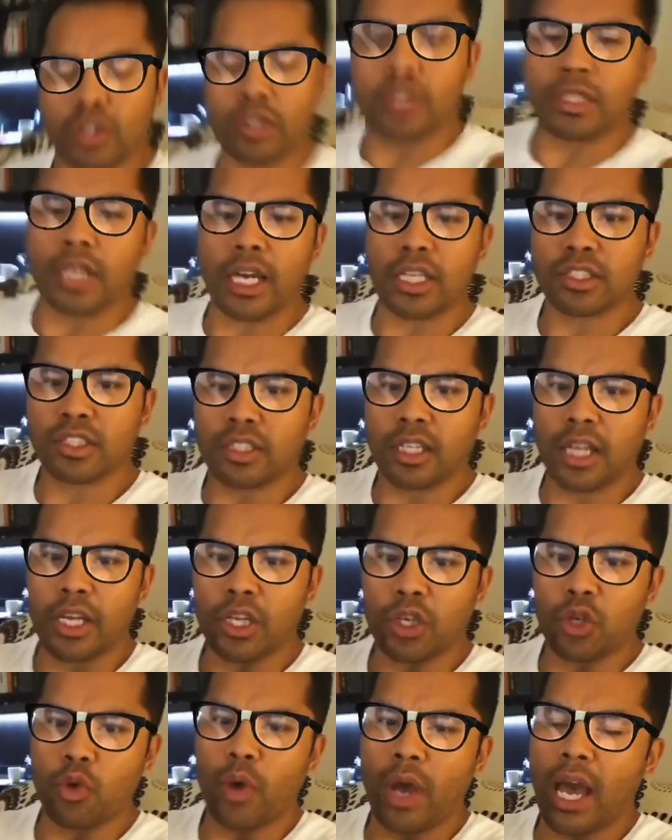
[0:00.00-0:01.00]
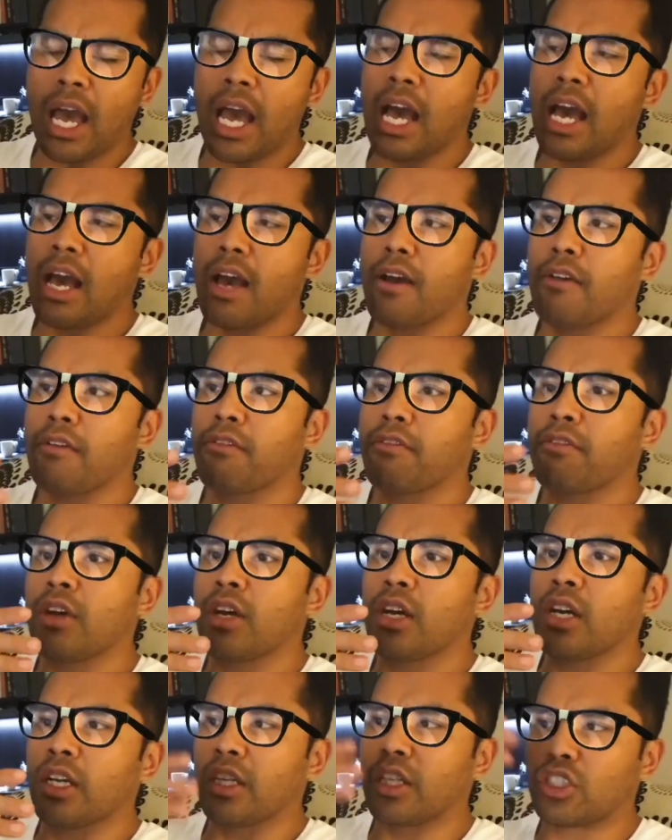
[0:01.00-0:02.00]
Just like you have
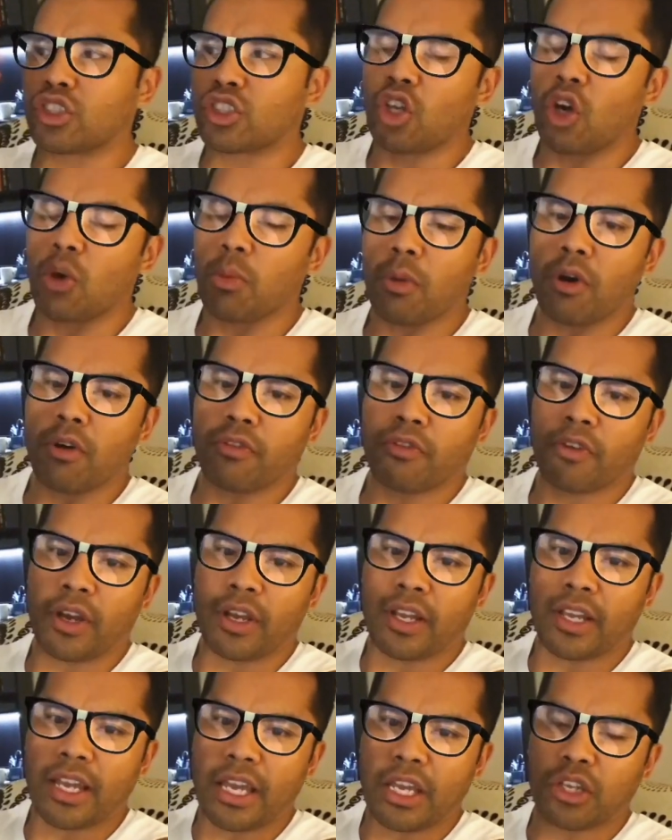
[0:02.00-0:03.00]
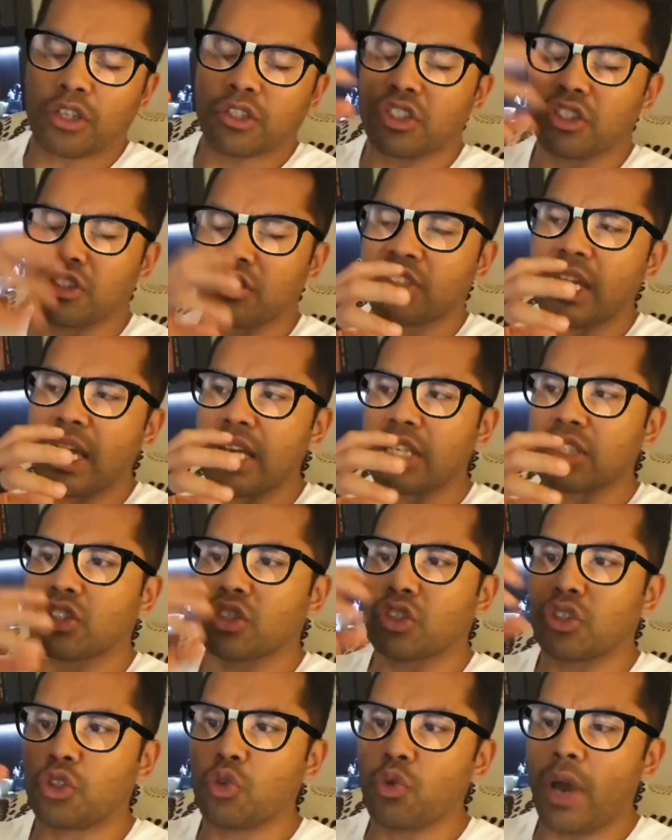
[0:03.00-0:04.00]
the snowball effect in
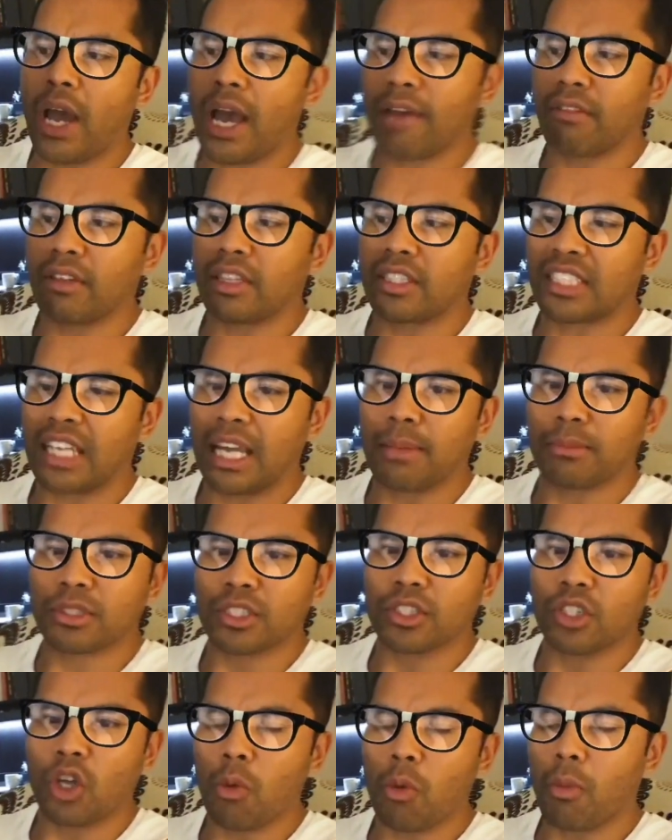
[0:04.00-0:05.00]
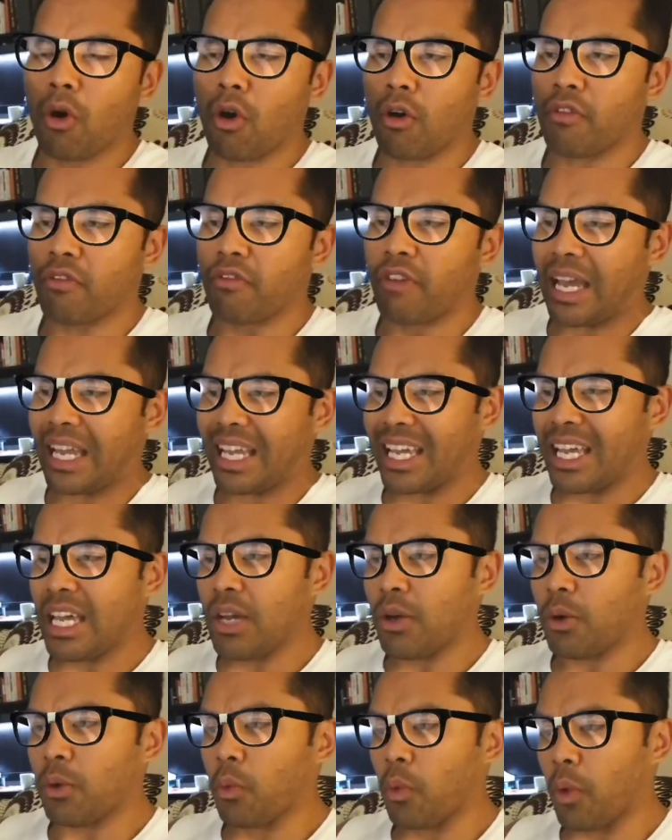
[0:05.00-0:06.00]
success, you have the same snowball effect
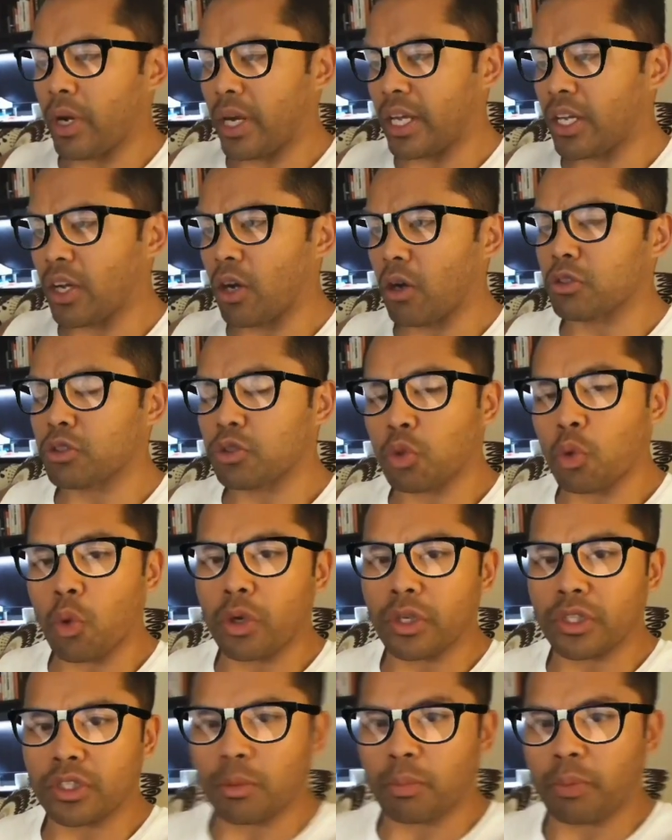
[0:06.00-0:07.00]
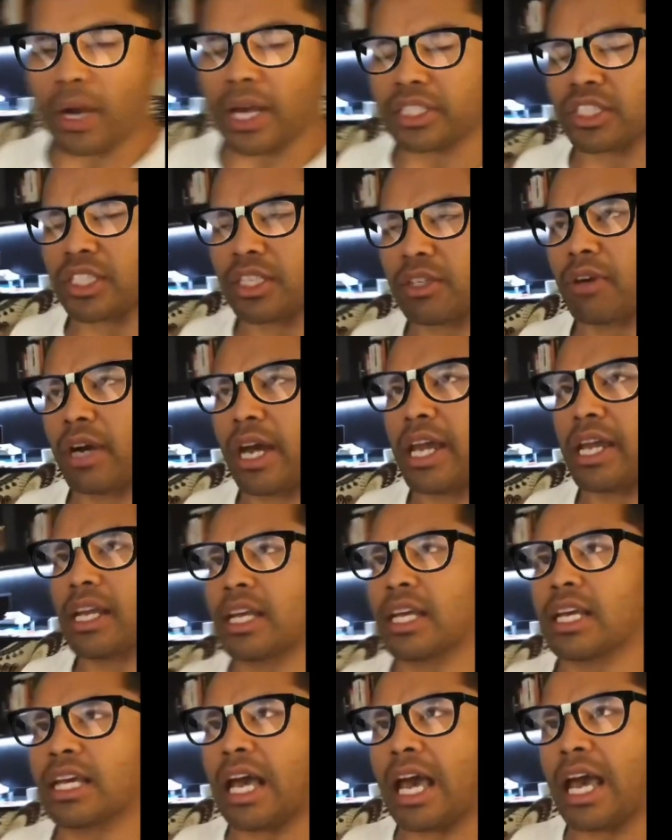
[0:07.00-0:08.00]
when it goes towards depression, right?
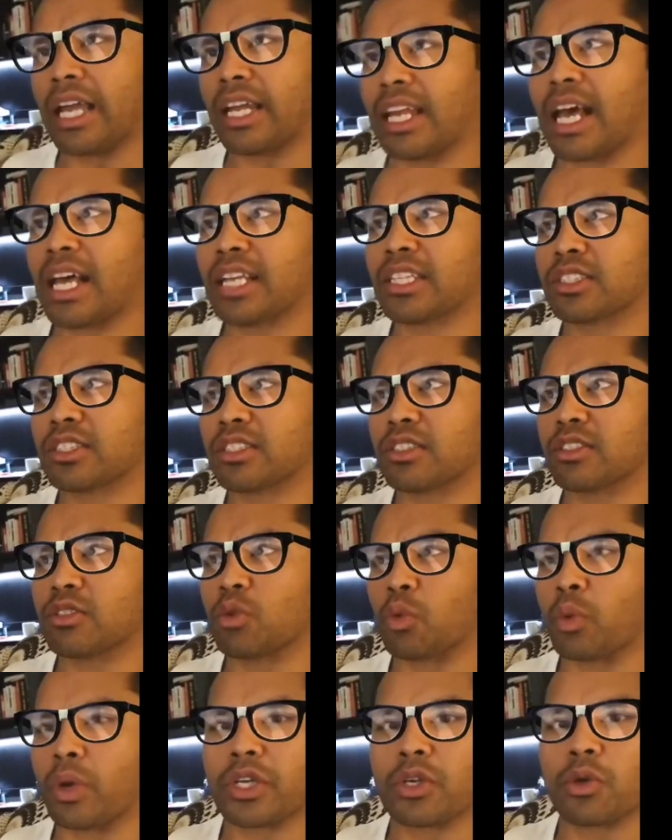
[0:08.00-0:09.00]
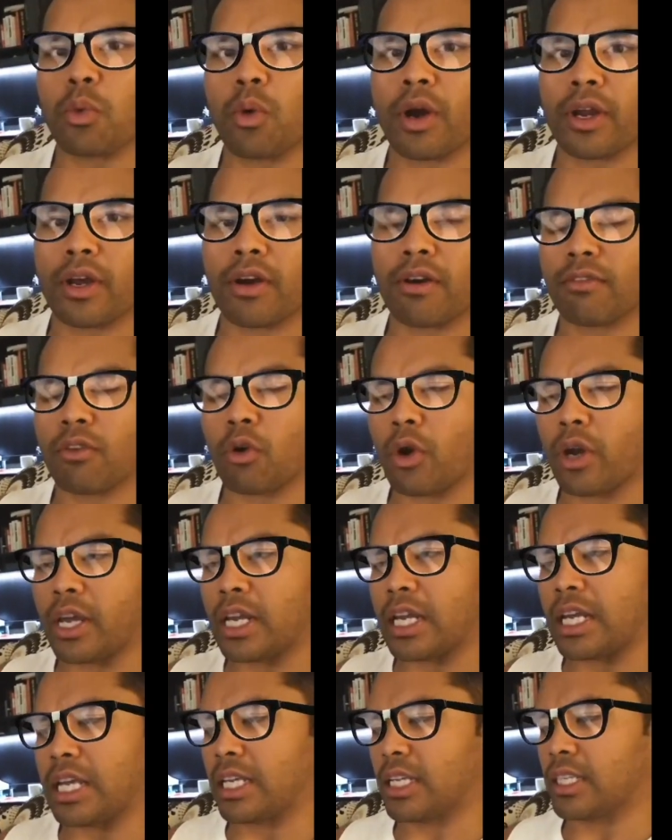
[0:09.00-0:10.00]
And that's where you want to
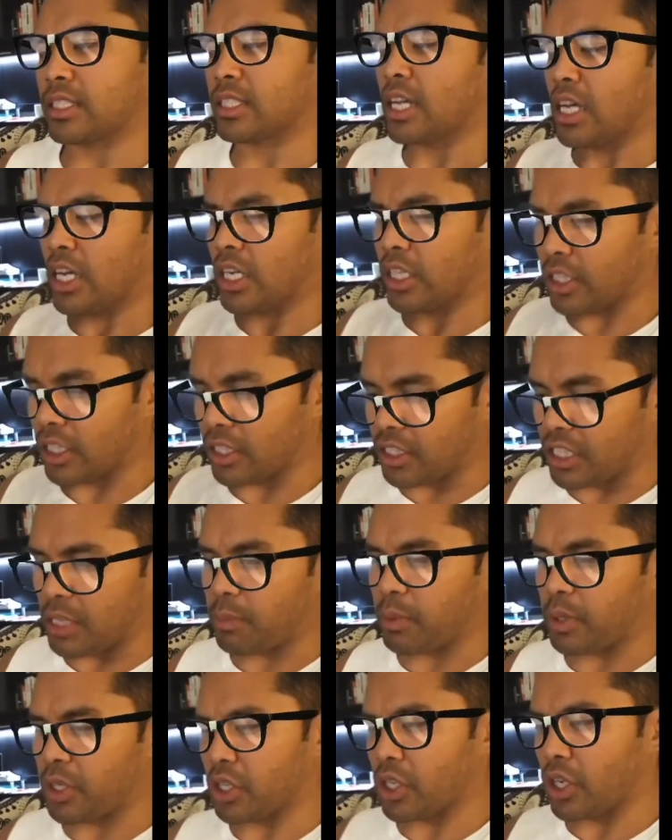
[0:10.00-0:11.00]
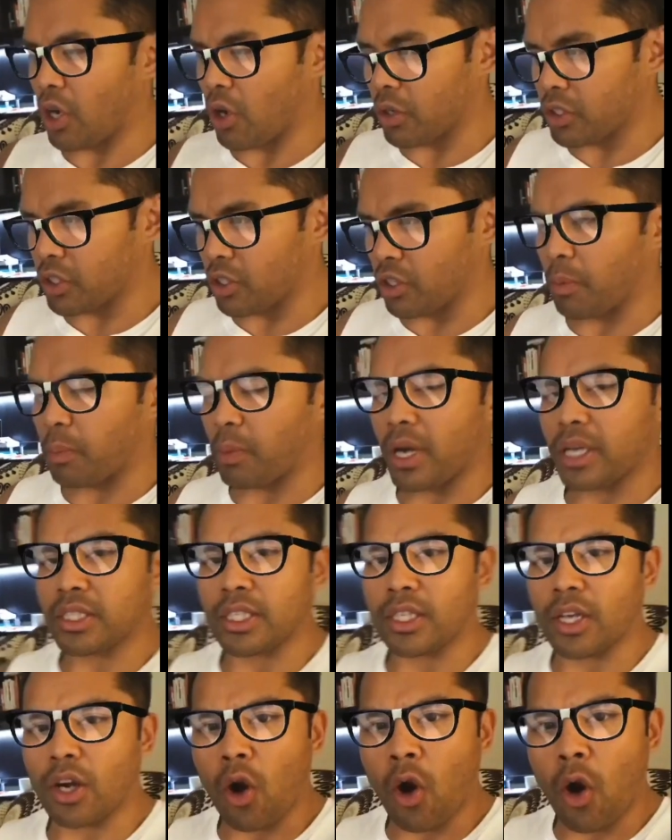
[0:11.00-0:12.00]
avoid, is the deeper you go into
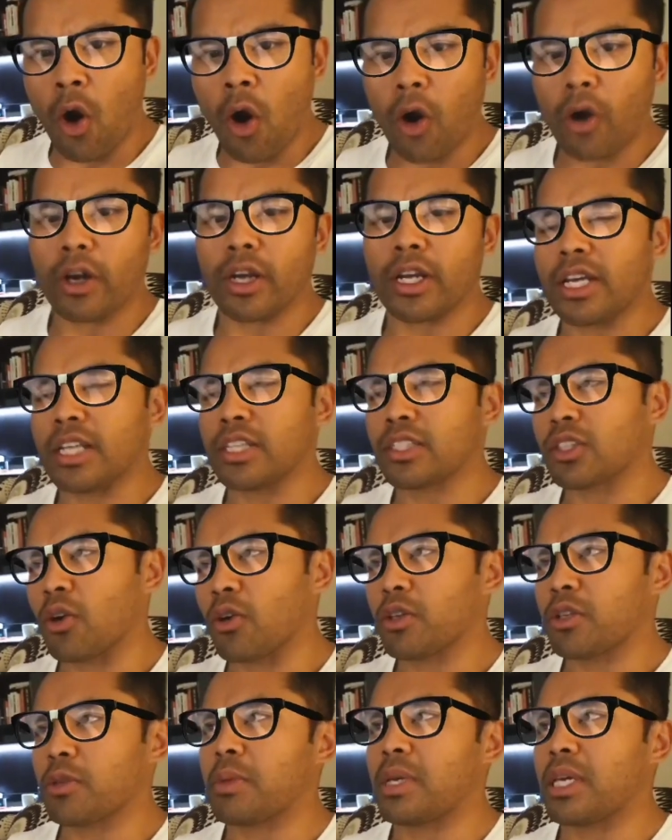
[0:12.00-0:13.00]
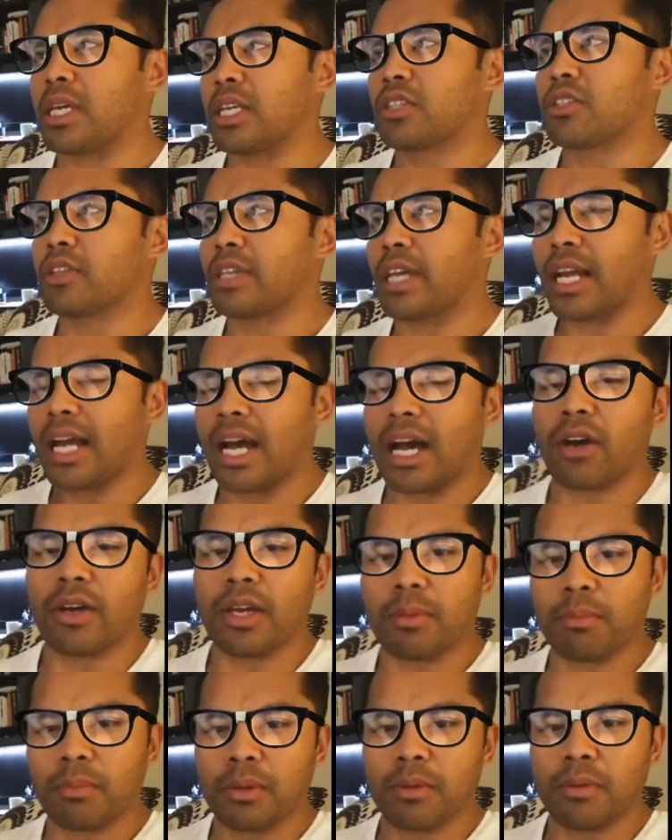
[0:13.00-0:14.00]
depression, the harder it's going to be to get out
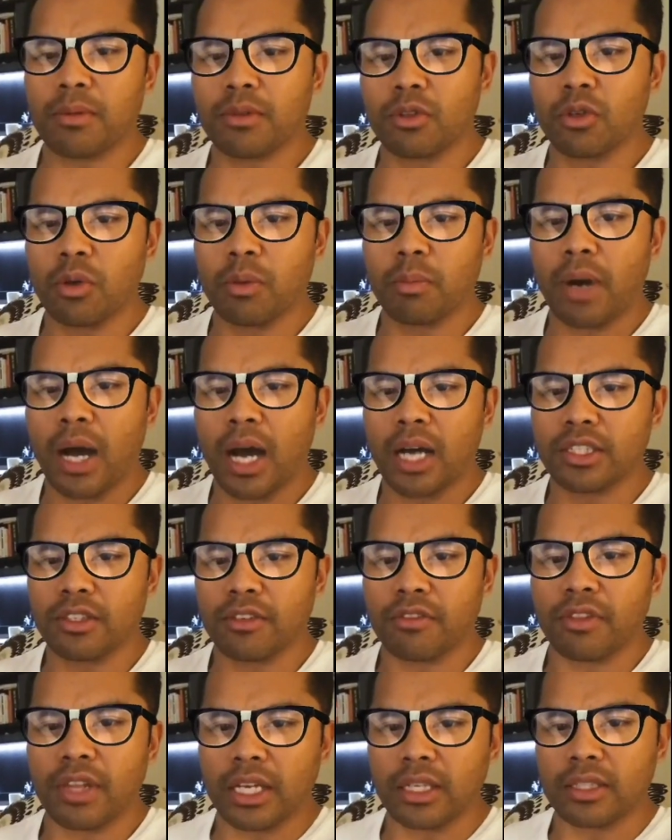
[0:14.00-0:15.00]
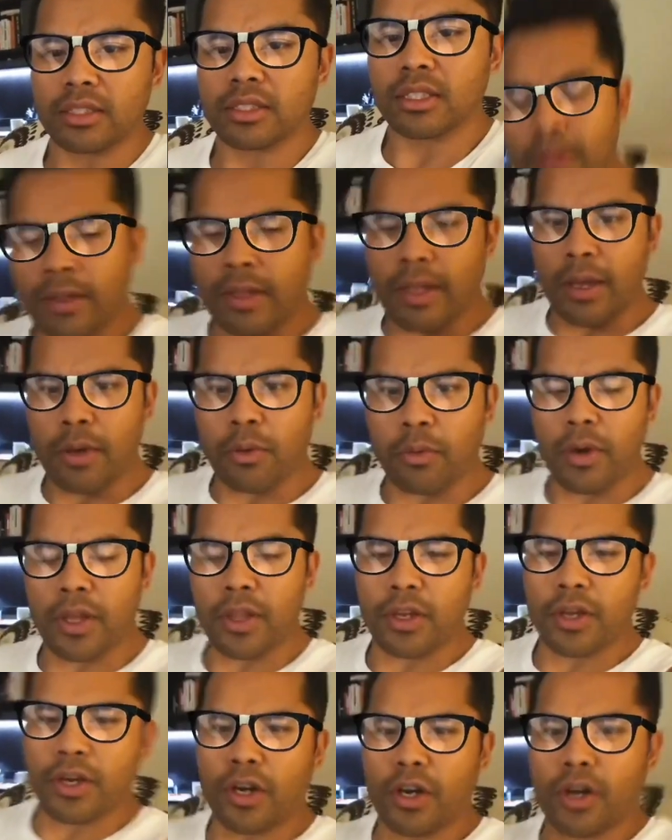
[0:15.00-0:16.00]
and be doing positive things. And
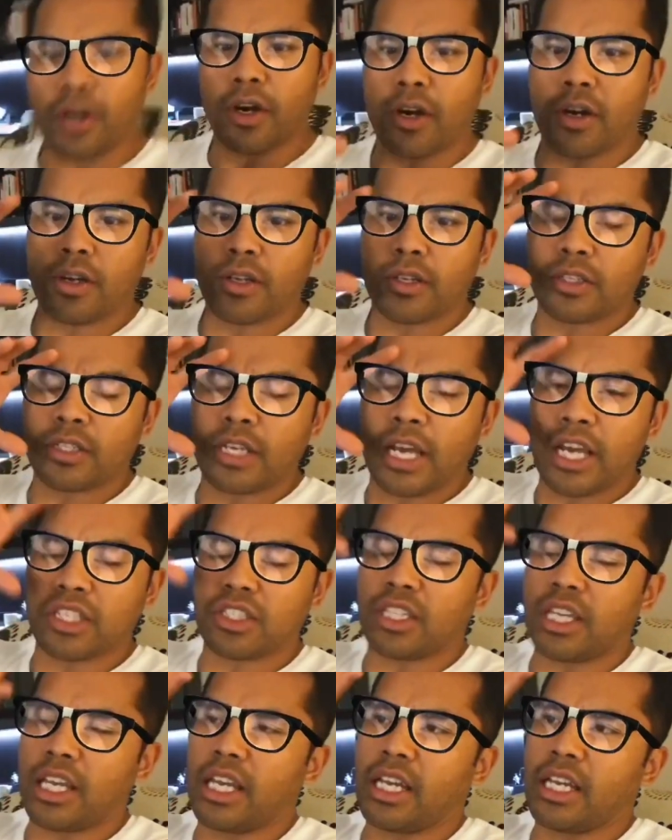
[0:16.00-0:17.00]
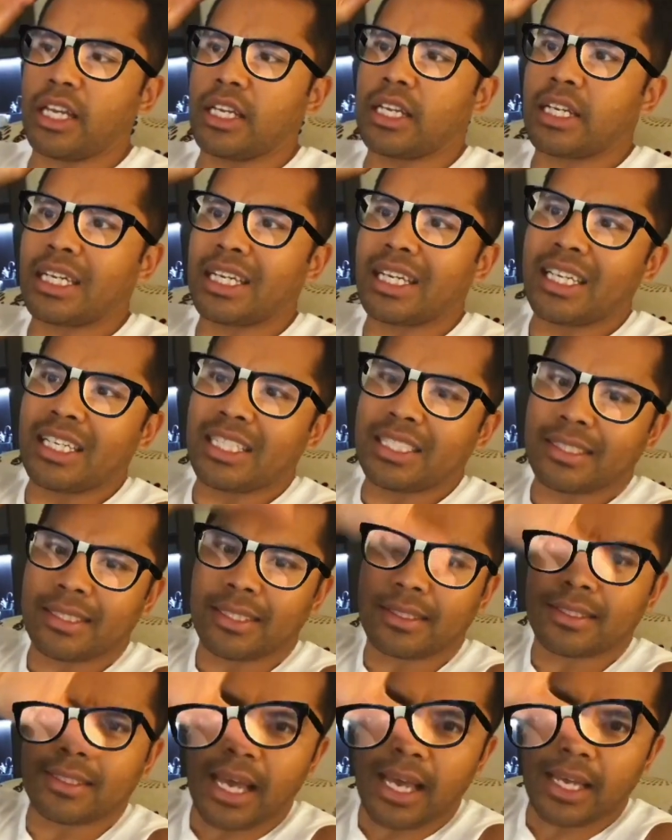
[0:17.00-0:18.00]
whether you're chasing
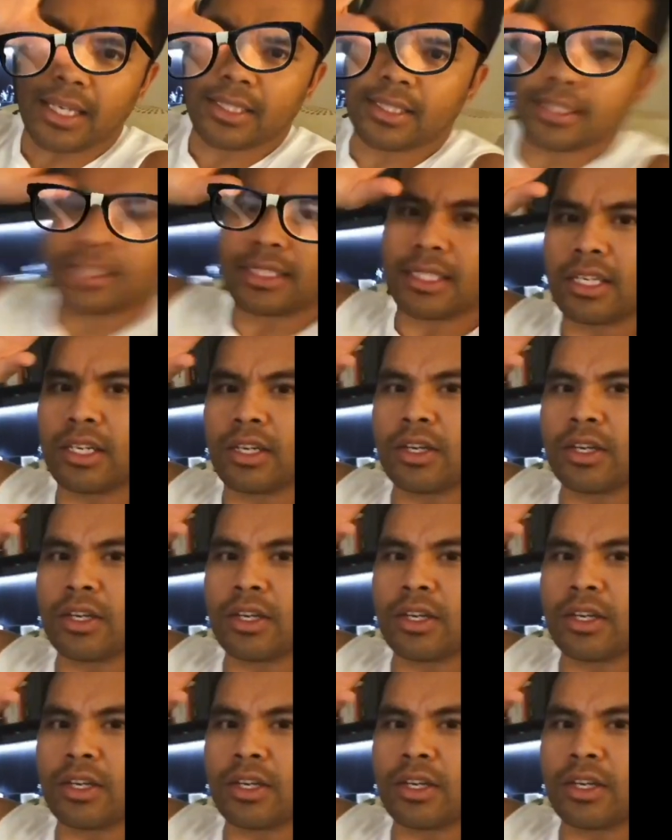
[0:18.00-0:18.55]
success